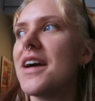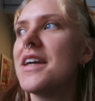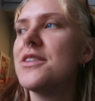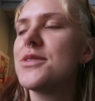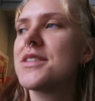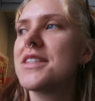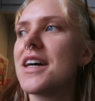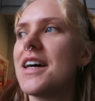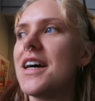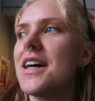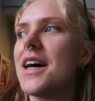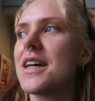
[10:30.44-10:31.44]
used,
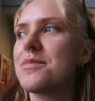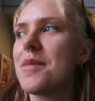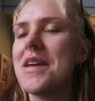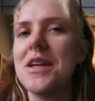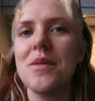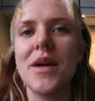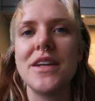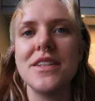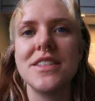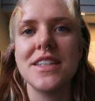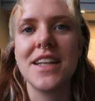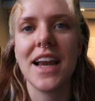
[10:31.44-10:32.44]
as my medium, I
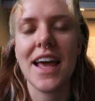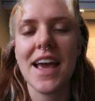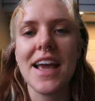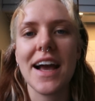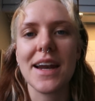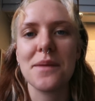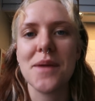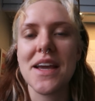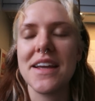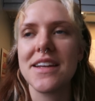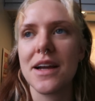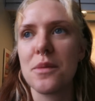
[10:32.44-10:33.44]
did clay, and I
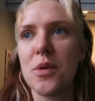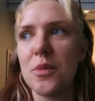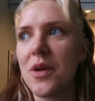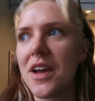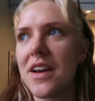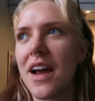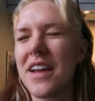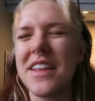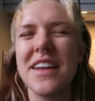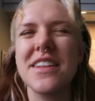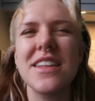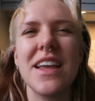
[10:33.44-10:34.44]
made like a pumpkin. I
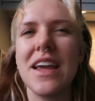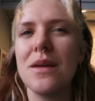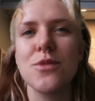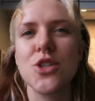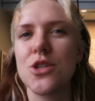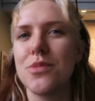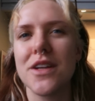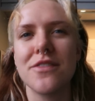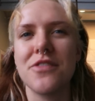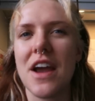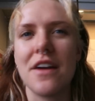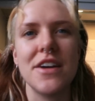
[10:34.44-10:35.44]
think the theme must have been
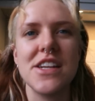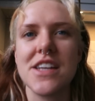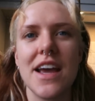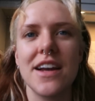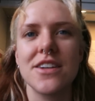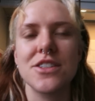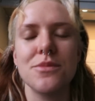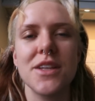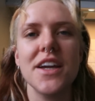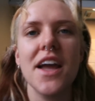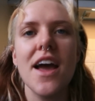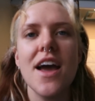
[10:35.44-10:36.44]
fairy tale or
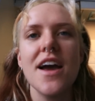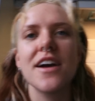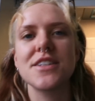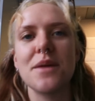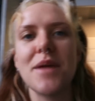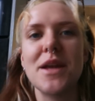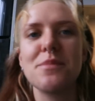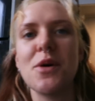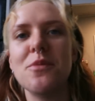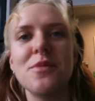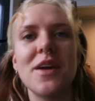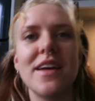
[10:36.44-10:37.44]
something, because I made a
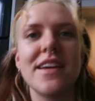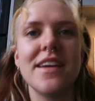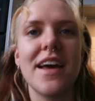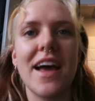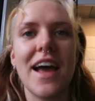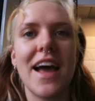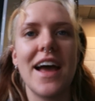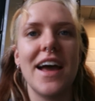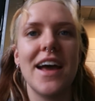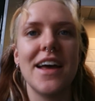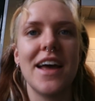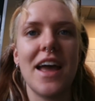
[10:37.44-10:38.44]
pumpkin
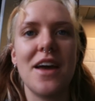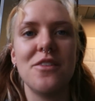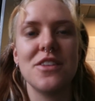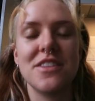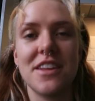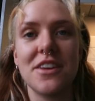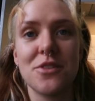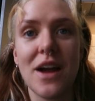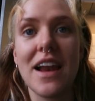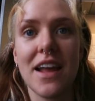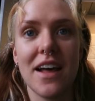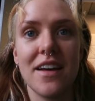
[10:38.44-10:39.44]
out of the
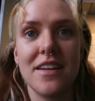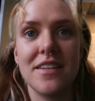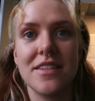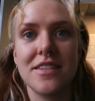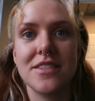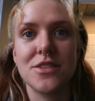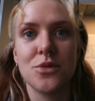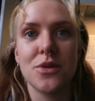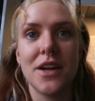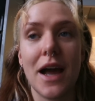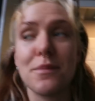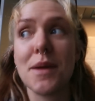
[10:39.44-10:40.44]
Cinderella
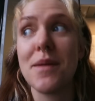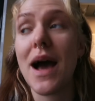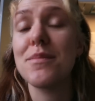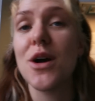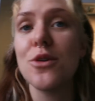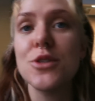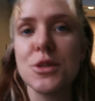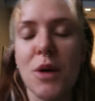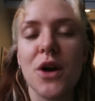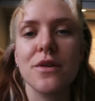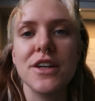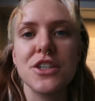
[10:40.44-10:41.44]
story. And my mom owned a
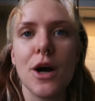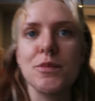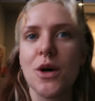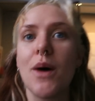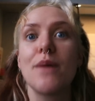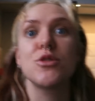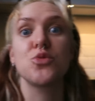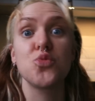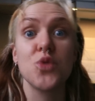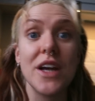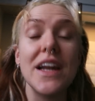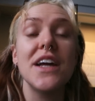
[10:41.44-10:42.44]
pottery shop, so I was
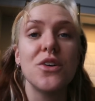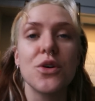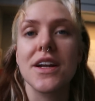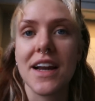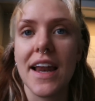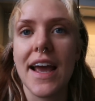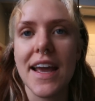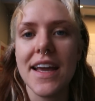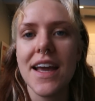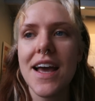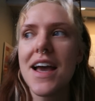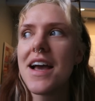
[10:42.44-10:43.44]
really good at clay.